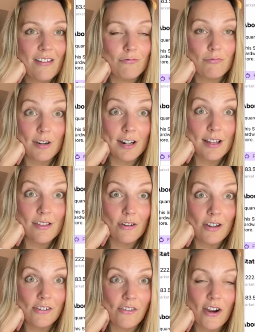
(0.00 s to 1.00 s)
really
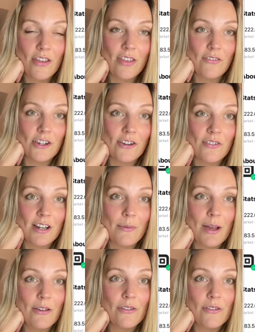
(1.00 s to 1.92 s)
solid growth. They've done really well.